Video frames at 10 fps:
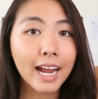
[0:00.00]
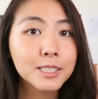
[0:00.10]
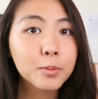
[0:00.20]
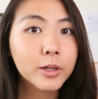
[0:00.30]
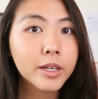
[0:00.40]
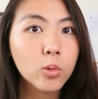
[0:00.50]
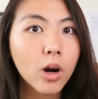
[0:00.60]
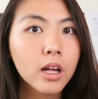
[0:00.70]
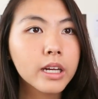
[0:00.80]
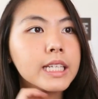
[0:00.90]
Exporting
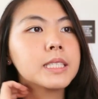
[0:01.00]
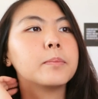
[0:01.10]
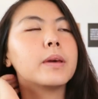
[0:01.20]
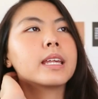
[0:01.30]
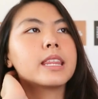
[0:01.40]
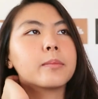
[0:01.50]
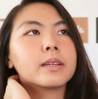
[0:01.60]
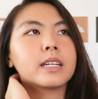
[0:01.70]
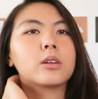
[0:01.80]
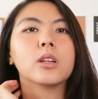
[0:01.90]
quality is a big thing,
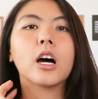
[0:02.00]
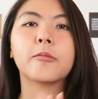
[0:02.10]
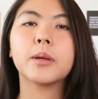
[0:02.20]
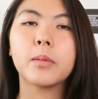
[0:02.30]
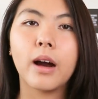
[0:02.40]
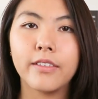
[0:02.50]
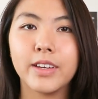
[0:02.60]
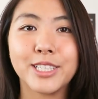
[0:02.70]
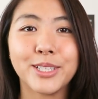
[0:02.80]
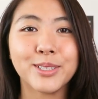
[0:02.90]
because I know a lot of people
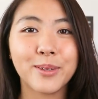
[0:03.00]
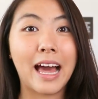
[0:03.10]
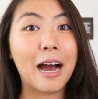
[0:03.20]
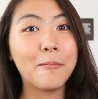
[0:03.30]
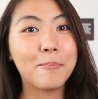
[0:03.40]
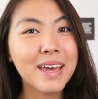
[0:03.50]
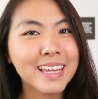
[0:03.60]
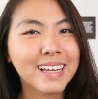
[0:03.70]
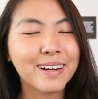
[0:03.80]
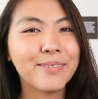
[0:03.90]
have issues with how
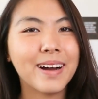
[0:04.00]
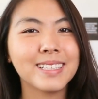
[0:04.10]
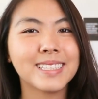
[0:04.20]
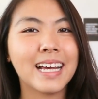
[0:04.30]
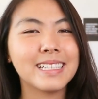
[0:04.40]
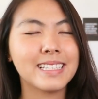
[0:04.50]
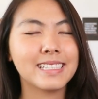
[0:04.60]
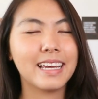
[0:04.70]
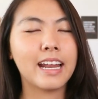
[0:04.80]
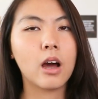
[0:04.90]
big their file size
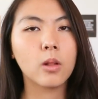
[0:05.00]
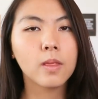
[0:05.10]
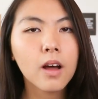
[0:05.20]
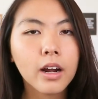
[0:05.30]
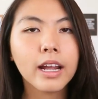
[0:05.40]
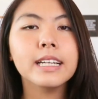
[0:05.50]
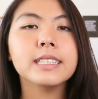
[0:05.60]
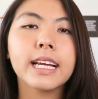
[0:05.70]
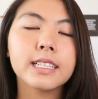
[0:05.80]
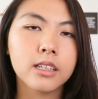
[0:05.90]
is and how long it
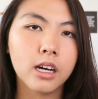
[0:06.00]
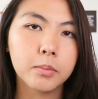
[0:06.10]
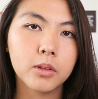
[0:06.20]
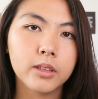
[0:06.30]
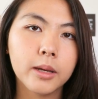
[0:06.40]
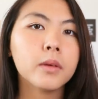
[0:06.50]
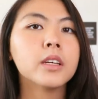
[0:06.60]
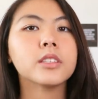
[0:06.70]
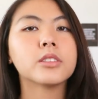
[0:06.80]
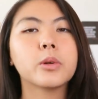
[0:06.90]
takes to upload them.
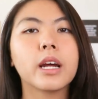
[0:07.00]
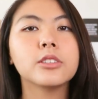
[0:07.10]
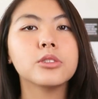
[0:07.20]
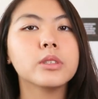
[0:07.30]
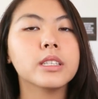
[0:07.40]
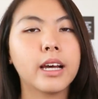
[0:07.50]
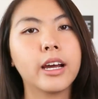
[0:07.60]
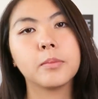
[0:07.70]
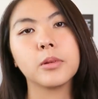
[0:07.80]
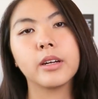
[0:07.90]
So what I do is
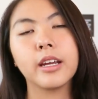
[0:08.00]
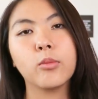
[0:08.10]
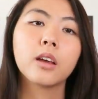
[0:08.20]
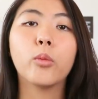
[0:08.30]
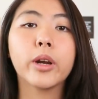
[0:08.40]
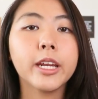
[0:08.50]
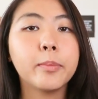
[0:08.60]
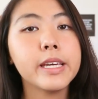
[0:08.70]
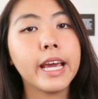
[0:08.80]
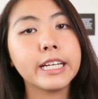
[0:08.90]
I upload in
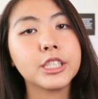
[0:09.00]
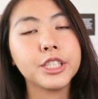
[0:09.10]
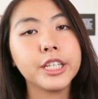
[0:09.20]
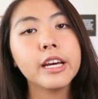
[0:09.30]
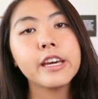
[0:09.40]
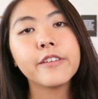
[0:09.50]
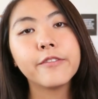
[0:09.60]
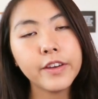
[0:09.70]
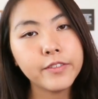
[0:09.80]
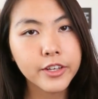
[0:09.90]
180p HD,
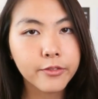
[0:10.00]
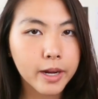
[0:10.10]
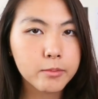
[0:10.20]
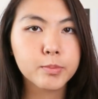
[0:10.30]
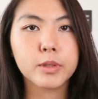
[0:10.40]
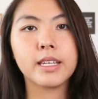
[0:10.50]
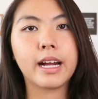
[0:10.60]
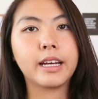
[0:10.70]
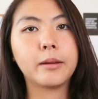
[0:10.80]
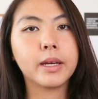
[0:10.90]
50 frames per
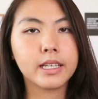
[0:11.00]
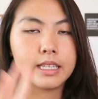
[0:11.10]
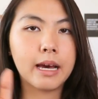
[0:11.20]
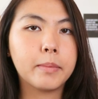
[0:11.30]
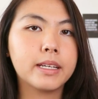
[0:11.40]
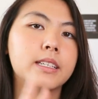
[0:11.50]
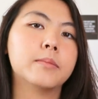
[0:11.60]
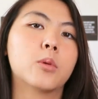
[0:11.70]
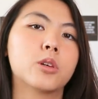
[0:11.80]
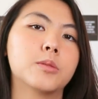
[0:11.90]
second, because that makes
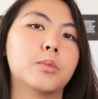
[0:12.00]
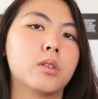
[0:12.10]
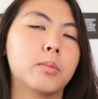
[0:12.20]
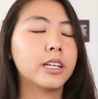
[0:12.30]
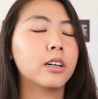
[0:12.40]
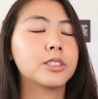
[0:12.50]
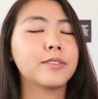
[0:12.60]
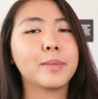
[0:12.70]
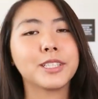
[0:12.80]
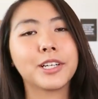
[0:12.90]
it more smooth. But yeah, also
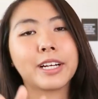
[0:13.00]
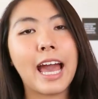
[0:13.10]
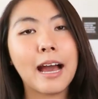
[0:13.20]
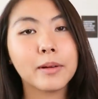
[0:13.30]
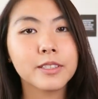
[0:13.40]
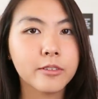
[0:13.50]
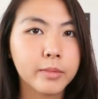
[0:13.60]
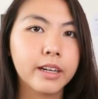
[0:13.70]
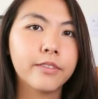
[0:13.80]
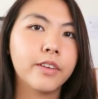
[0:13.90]
have to make sure your camera is
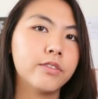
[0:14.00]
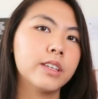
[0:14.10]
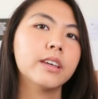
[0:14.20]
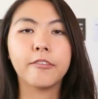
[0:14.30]
filming at 50